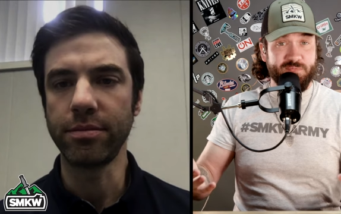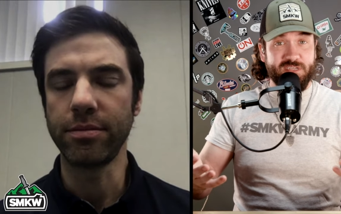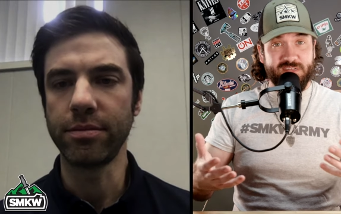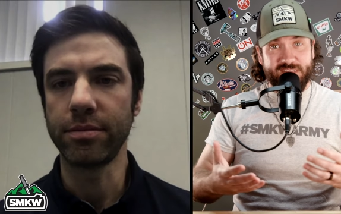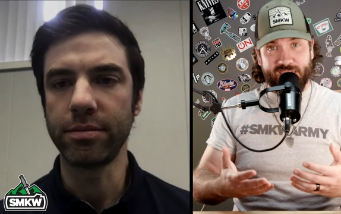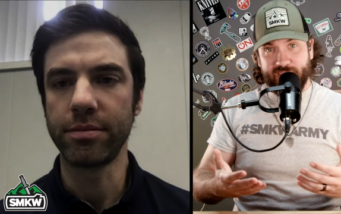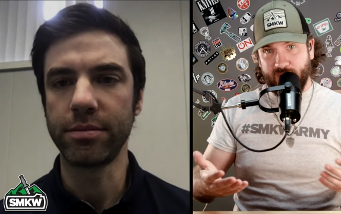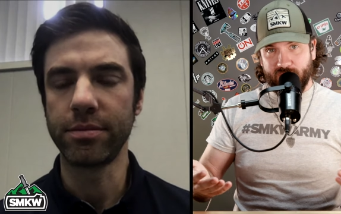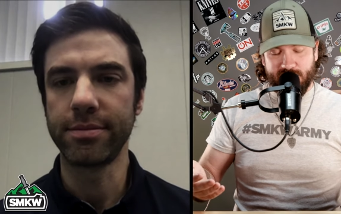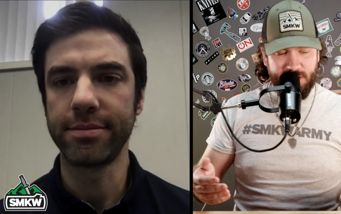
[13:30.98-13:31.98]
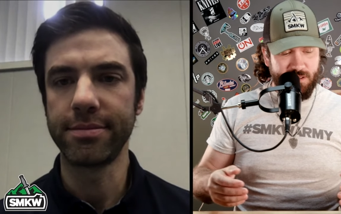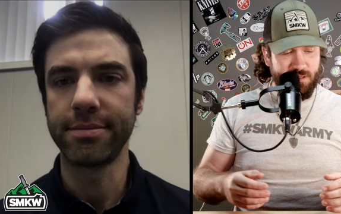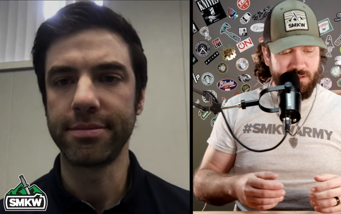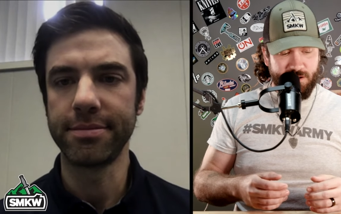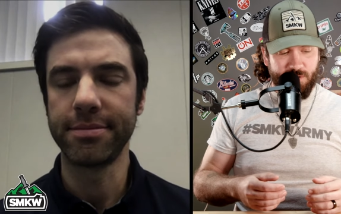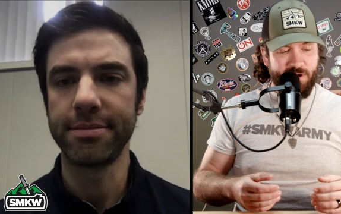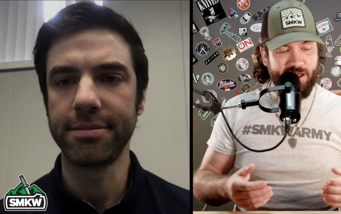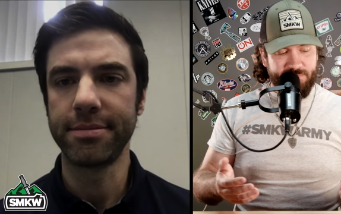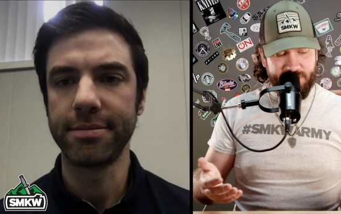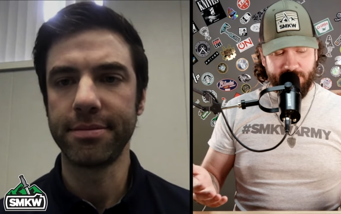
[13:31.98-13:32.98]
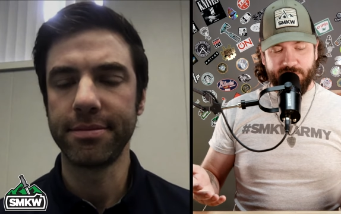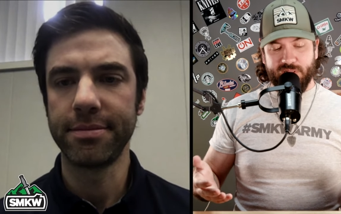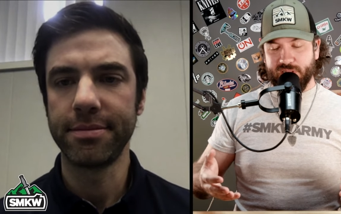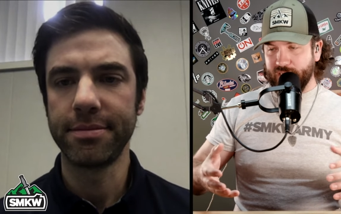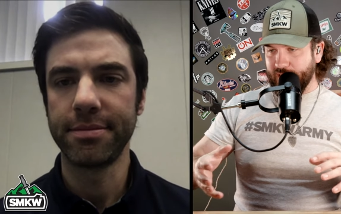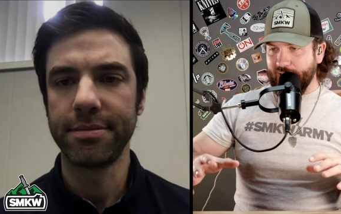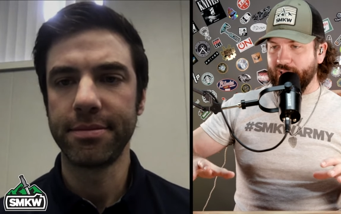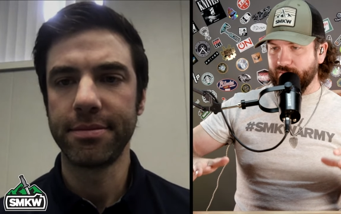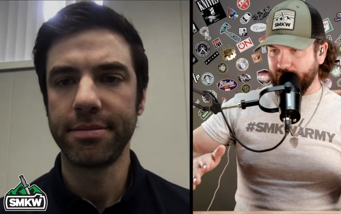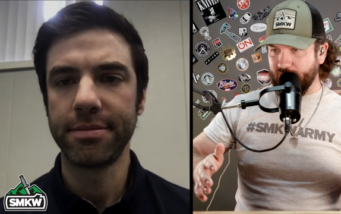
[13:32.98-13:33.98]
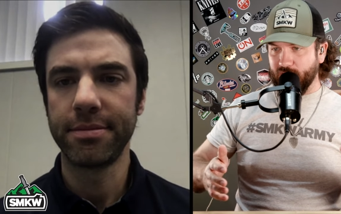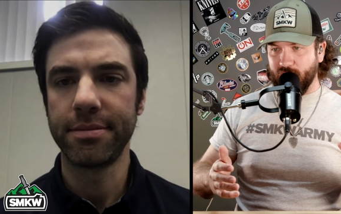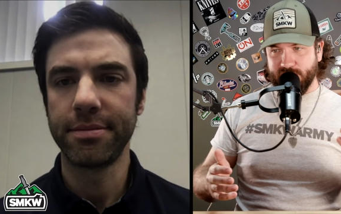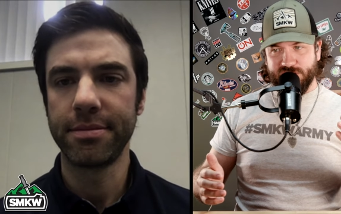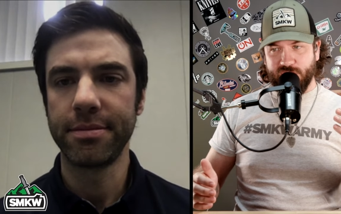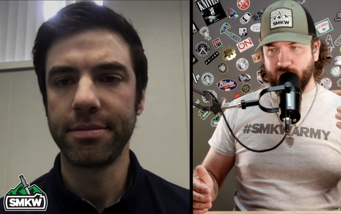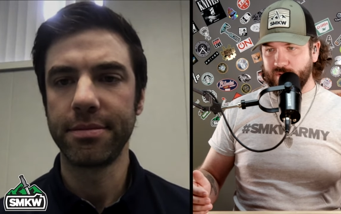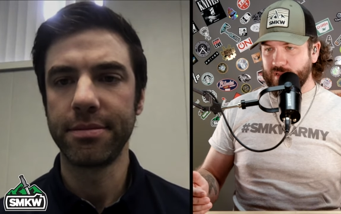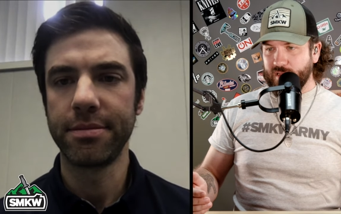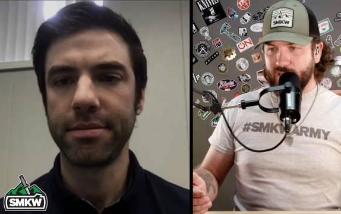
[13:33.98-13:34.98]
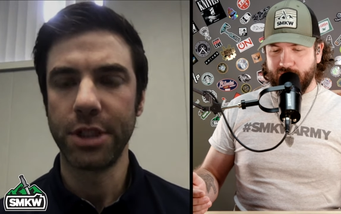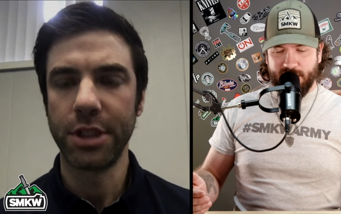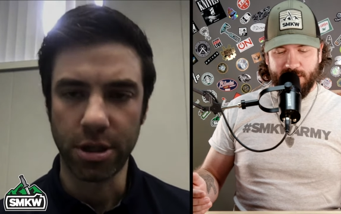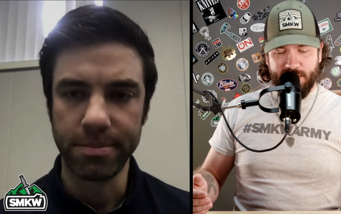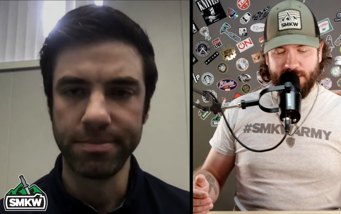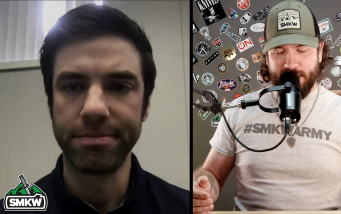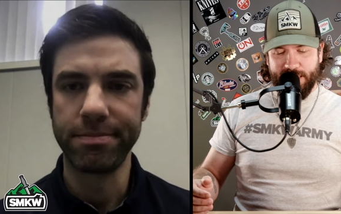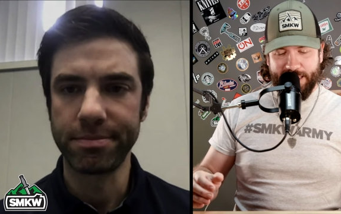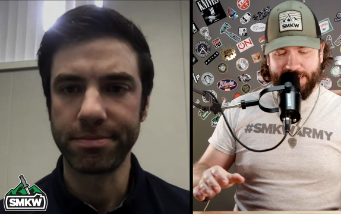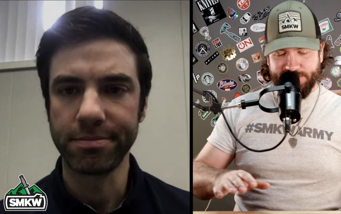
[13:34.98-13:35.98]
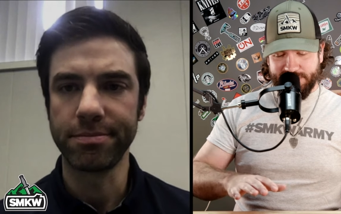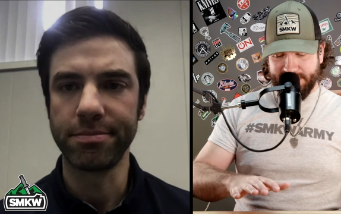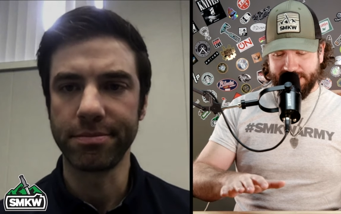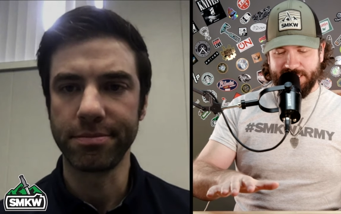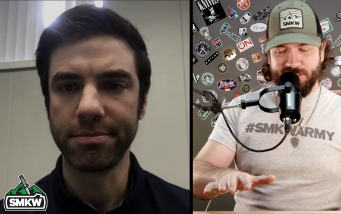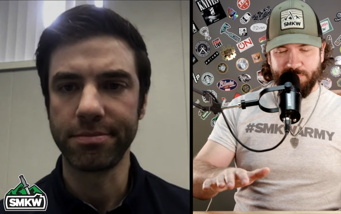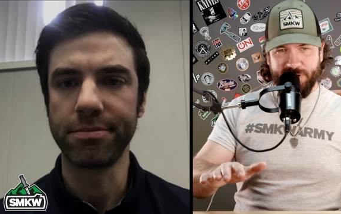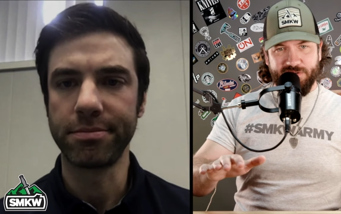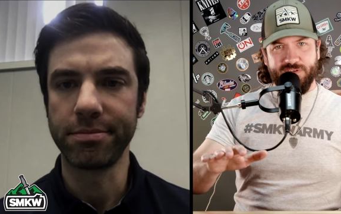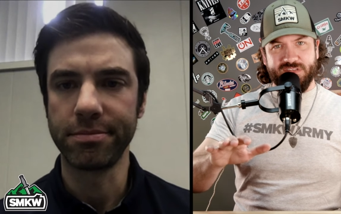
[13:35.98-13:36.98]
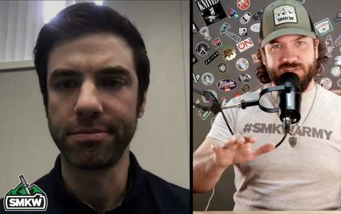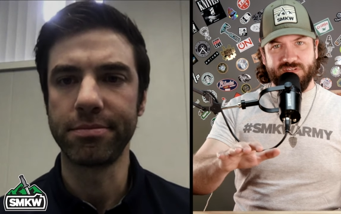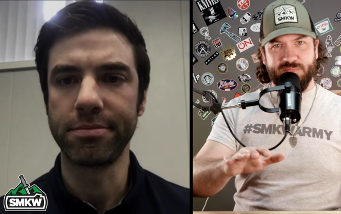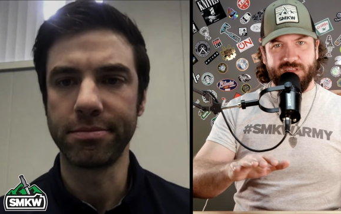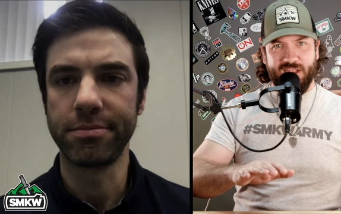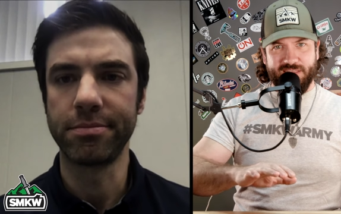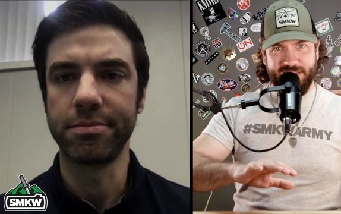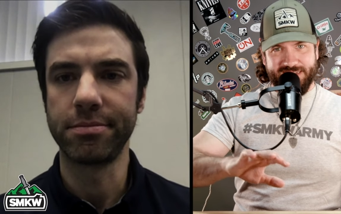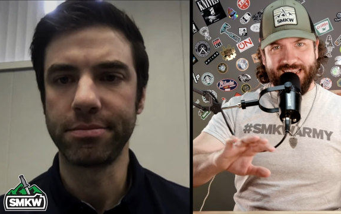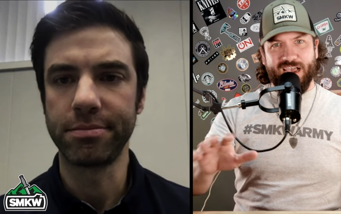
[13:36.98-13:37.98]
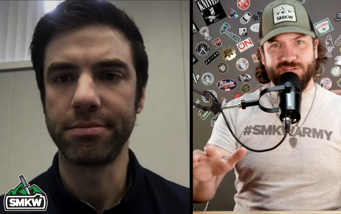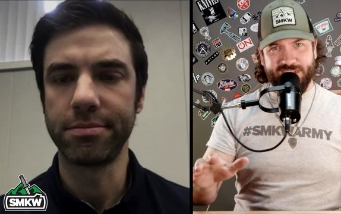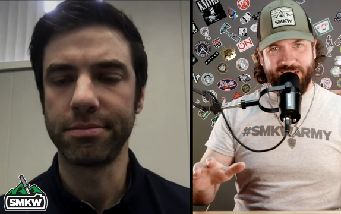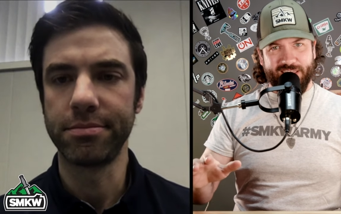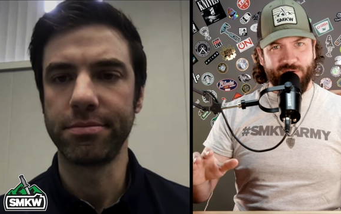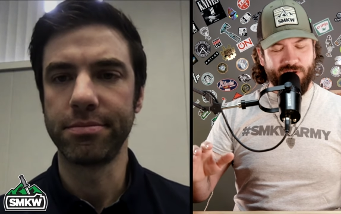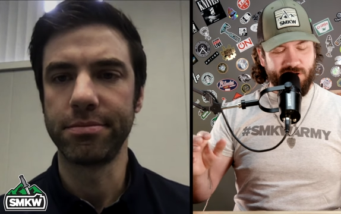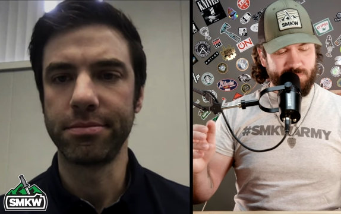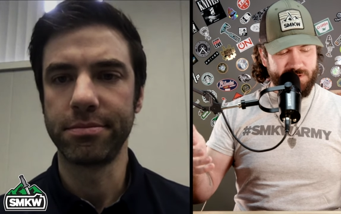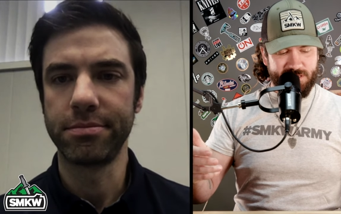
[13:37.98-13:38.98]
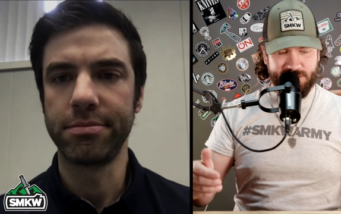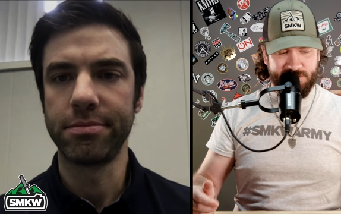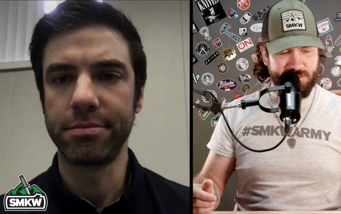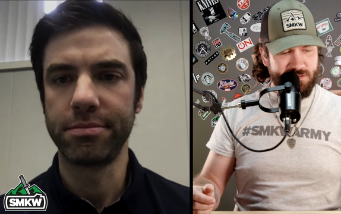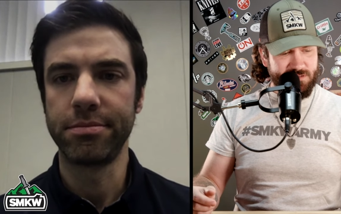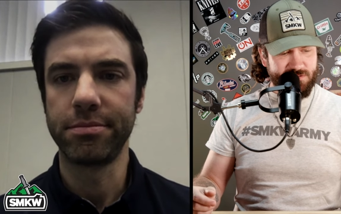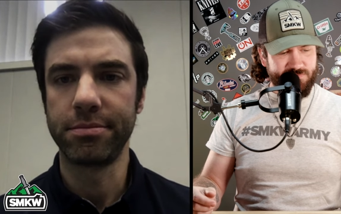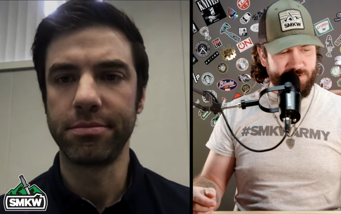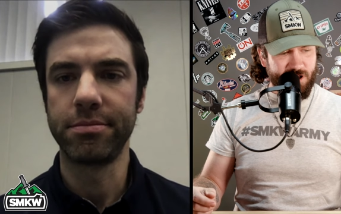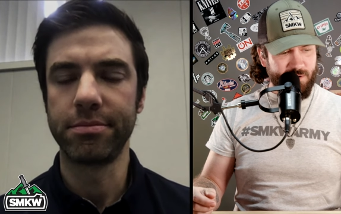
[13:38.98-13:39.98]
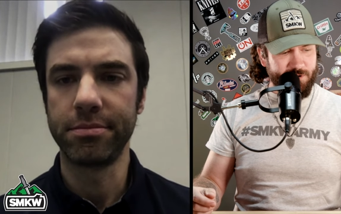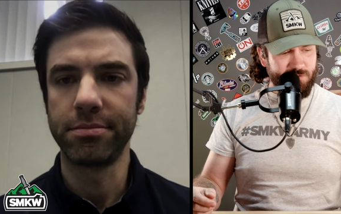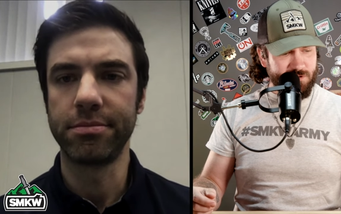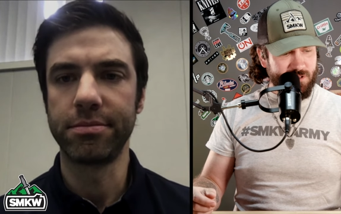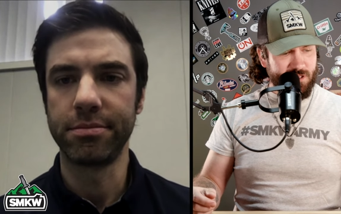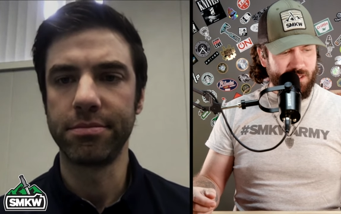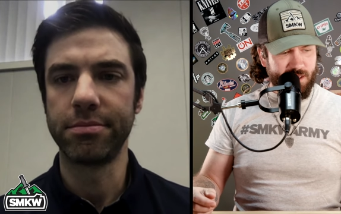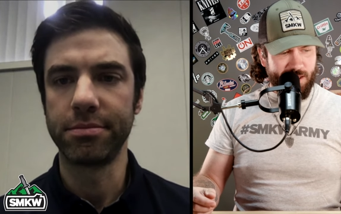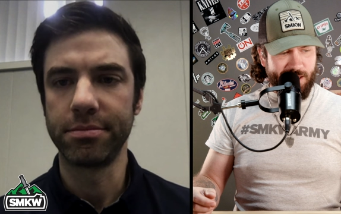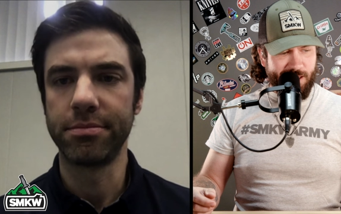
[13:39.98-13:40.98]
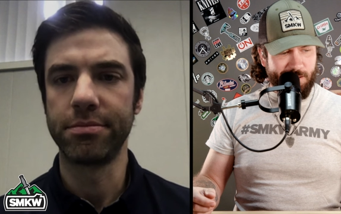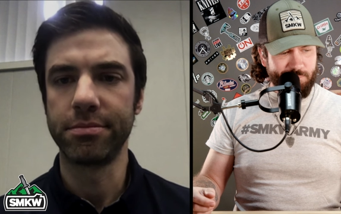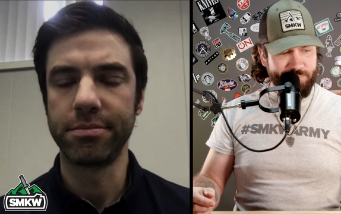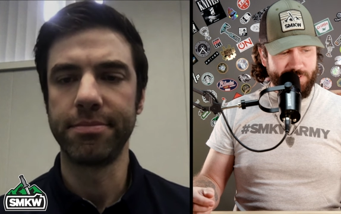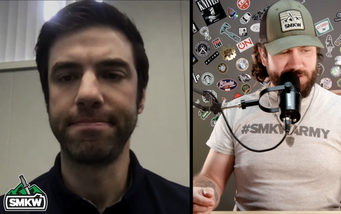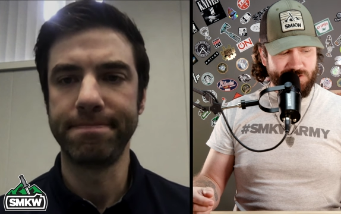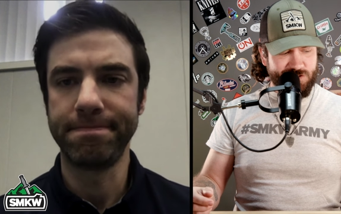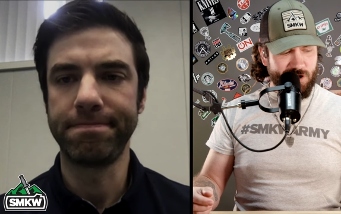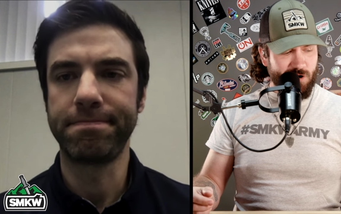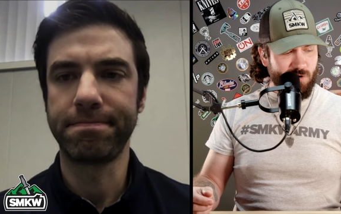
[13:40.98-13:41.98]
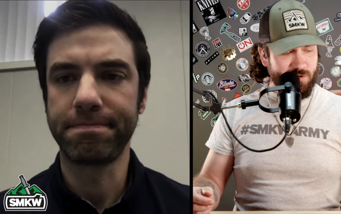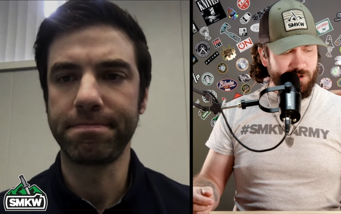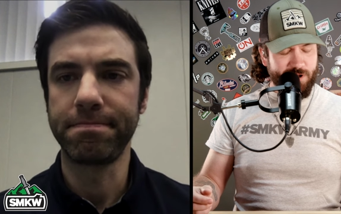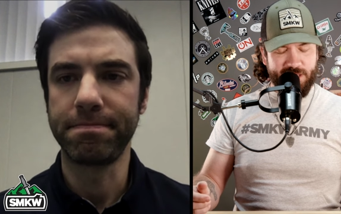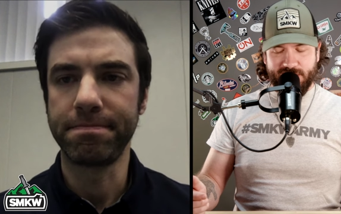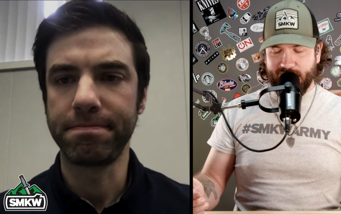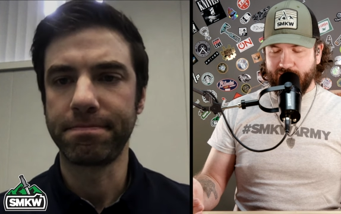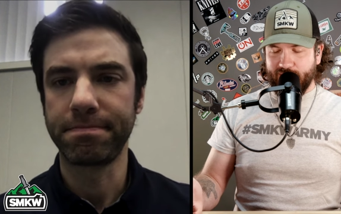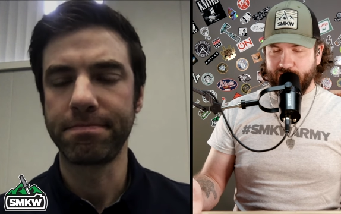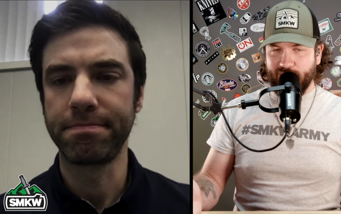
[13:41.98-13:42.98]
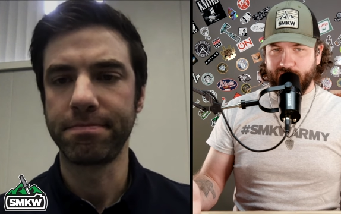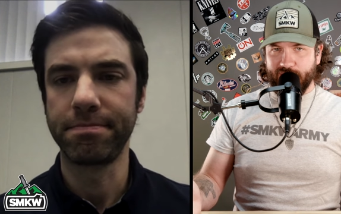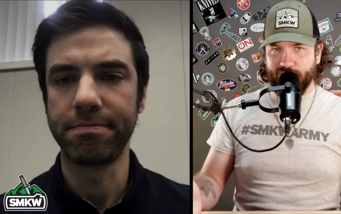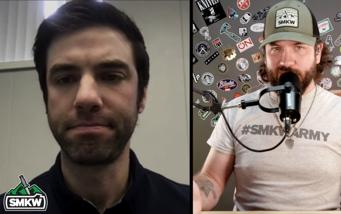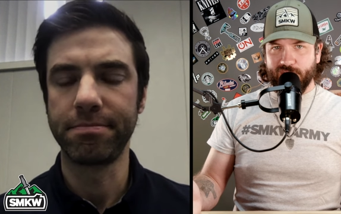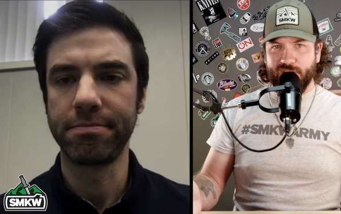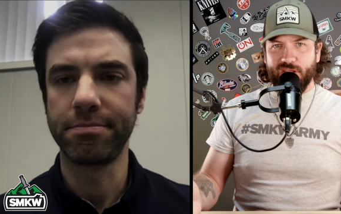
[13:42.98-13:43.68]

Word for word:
Speaker 1: because they don't you know have the ability to have firearms. So uh, sure, actually seeing the benefits of something like this outside of that realm is is phenomenal. Um, so you hinted at it earlier.